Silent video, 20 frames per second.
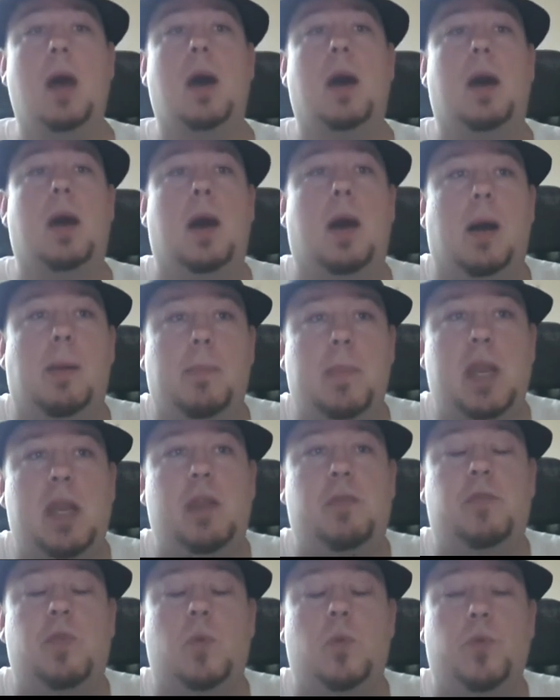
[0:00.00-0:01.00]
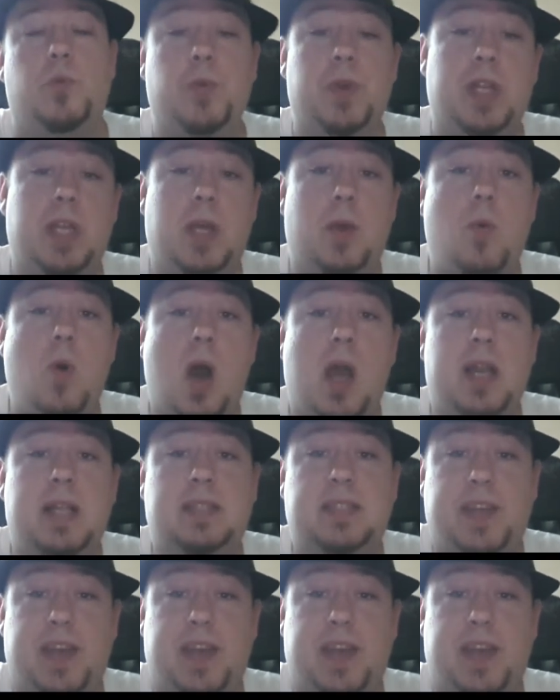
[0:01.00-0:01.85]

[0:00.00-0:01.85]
And if you really want to